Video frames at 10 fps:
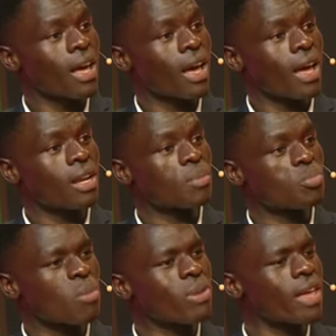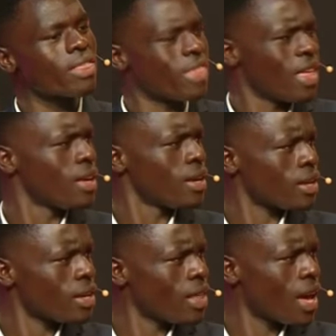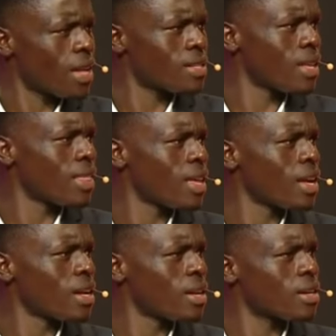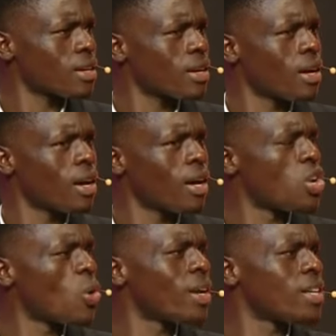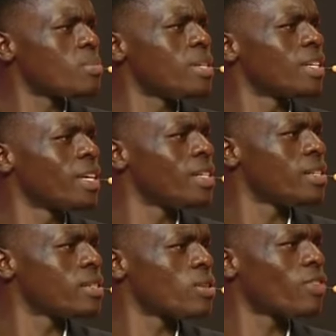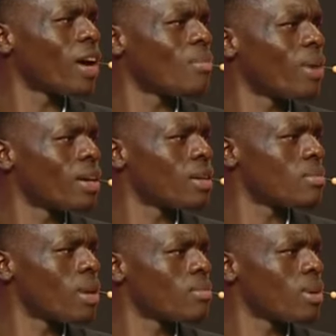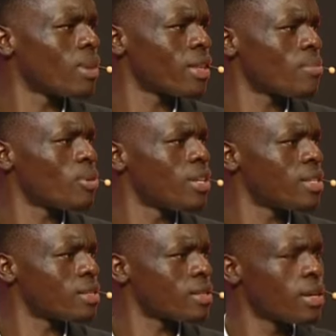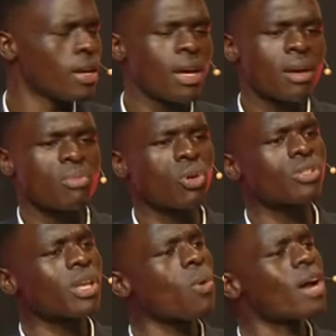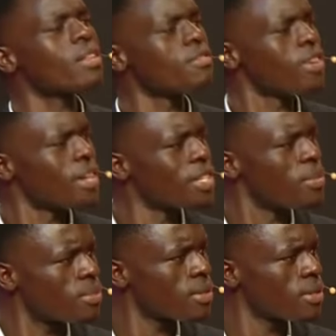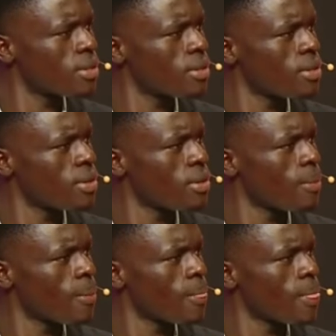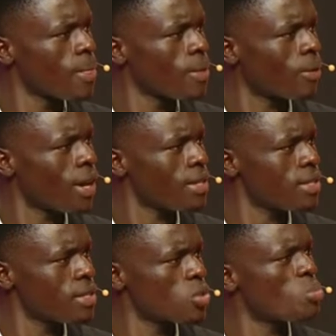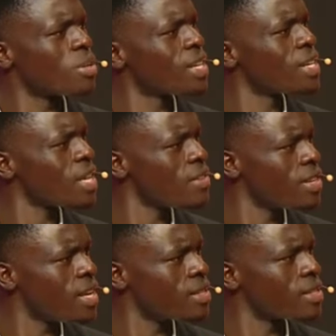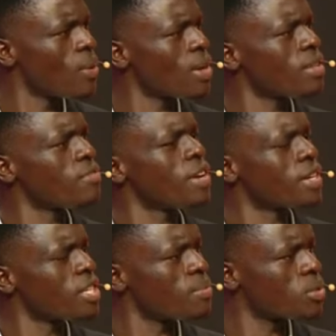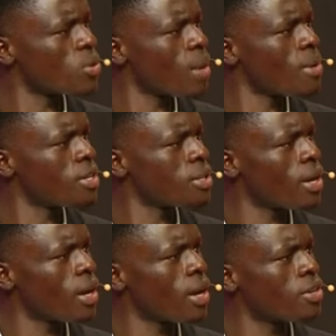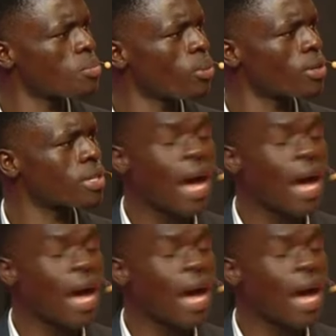and probably I think in their heads they think no one has been killed so far by the police, because they want the victims, all right, to present evidence. They want the victims to come and report.